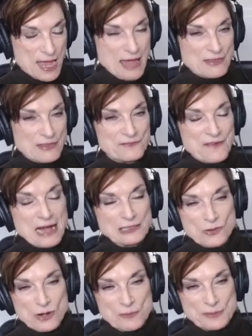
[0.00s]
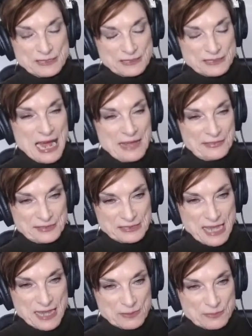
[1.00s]
And the follow-up is not the
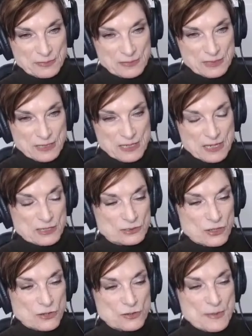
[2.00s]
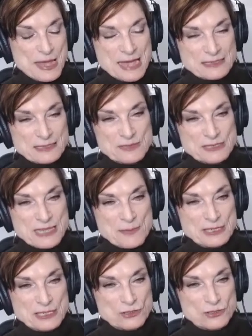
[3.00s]
same. So you may ask them the same
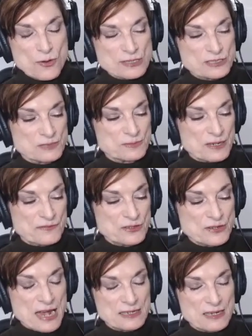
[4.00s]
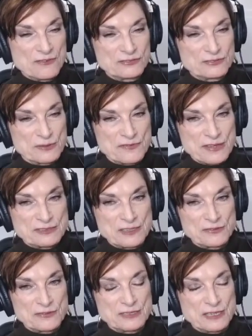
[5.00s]
initial questions, but if you're not comfortable, if they're
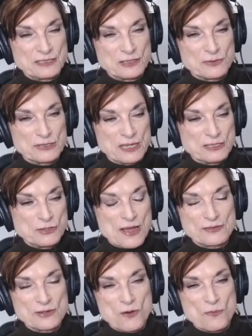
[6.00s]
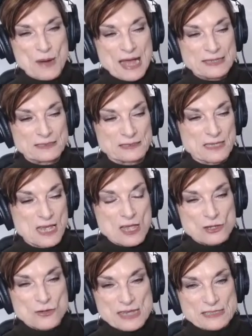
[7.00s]
different than you and you have your own biases,
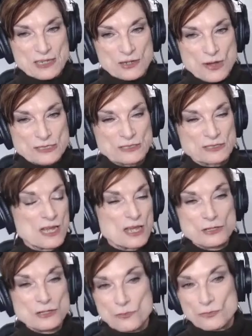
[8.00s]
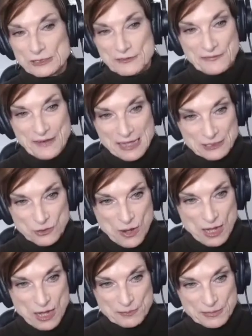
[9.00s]
you ask that question, you don't really follow
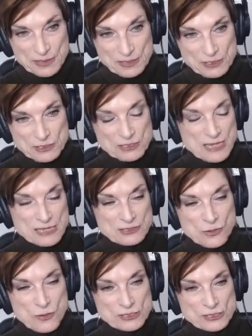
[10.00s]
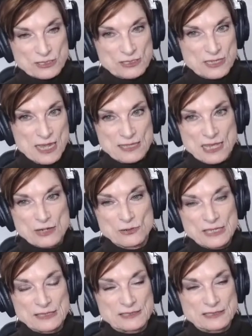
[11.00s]
up. You just ask the question. They don't
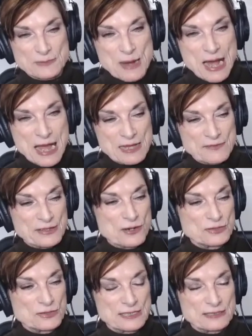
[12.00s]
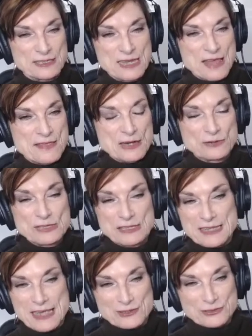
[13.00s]
get the smile. They don't get
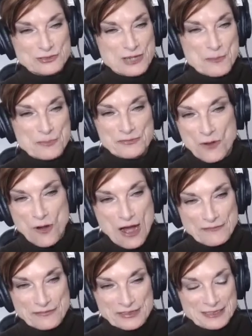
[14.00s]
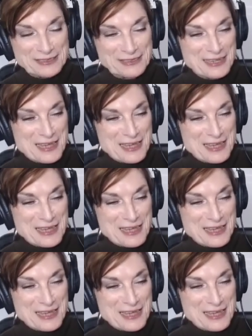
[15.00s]
the extra cup of coffee.